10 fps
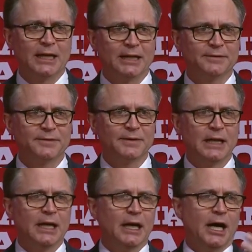life,
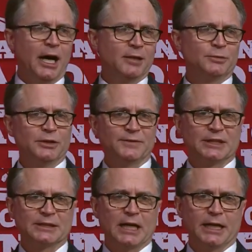I improve
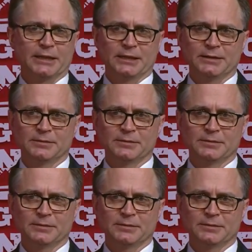society.